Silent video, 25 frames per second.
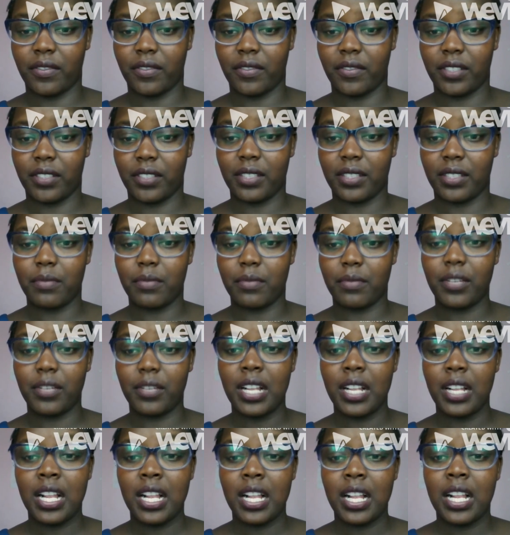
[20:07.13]
For
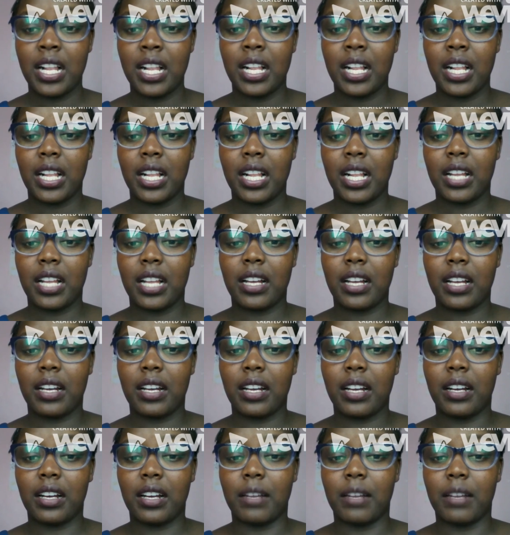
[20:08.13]
example,
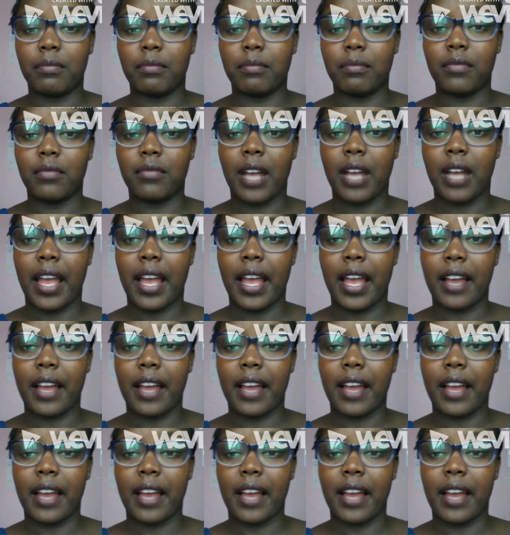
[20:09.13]
I